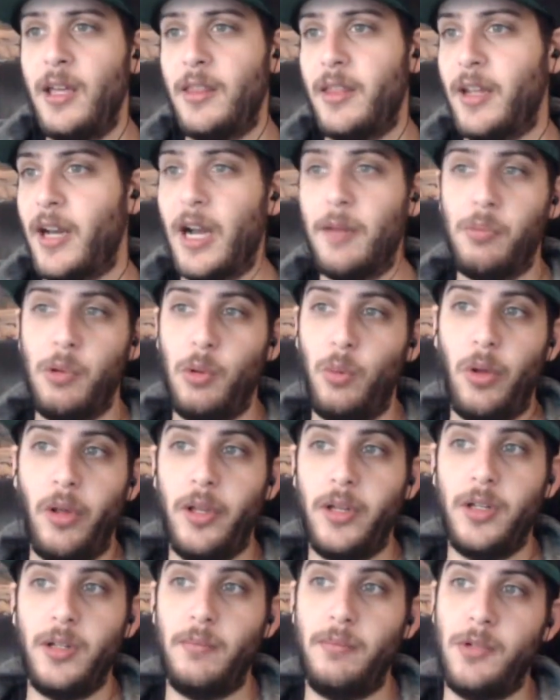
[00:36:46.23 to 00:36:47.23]
that I'd be
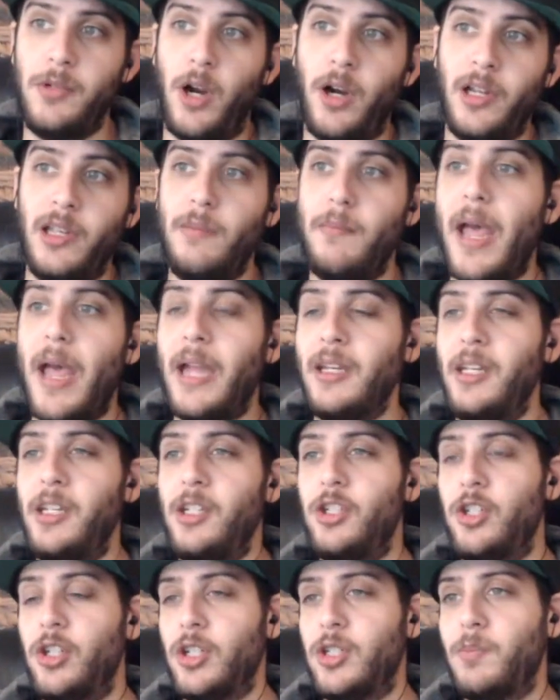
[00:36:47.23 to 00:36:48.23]
willing to target
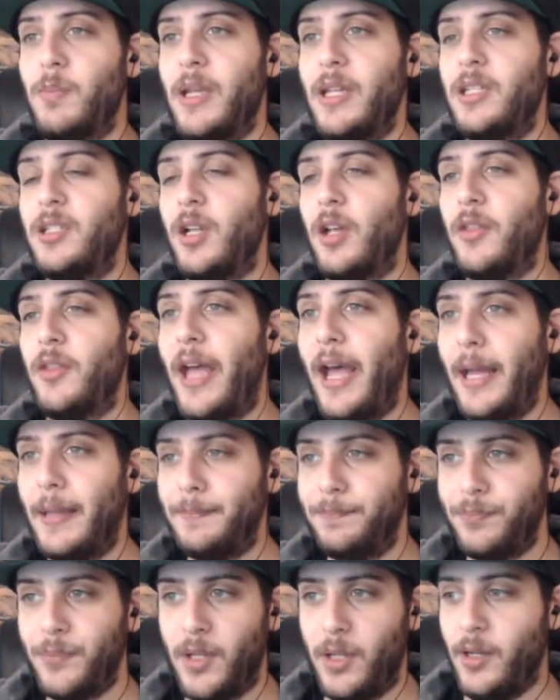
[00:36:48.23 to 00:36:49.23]
Magny just based on
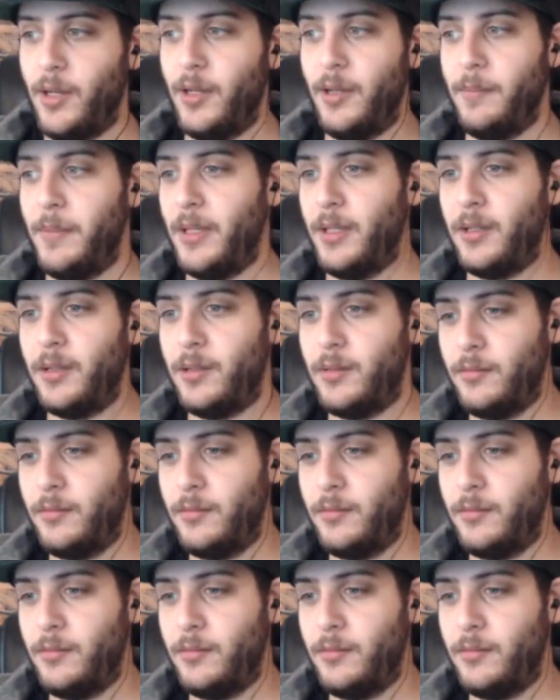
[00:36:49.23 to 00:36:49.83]
that. I mean,